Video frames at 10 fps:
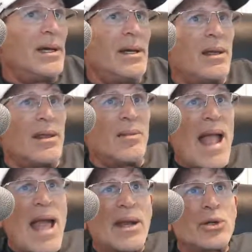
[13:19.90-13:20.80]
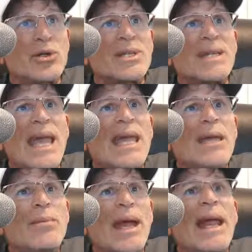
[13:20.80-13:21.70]
The managers,
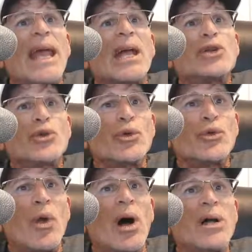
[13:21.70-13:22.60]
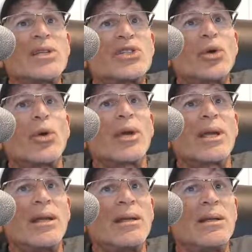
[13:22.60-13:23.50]
Gabe and Andrew Ross
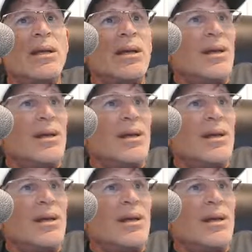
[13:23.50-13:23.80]
Sorkin,